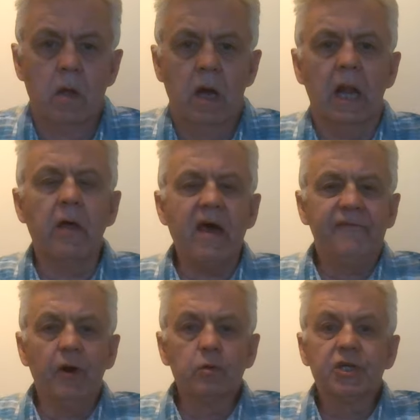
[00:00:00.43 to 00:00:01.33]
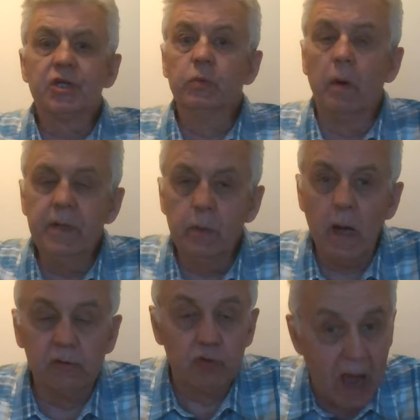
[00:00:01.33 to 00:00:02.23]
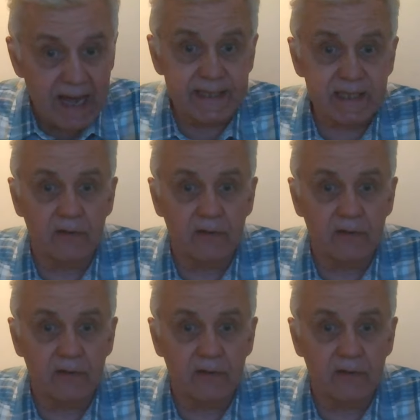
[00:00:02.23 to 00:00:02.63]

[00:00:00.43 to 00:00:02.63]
Hello there folks, I do hope you're well. Right,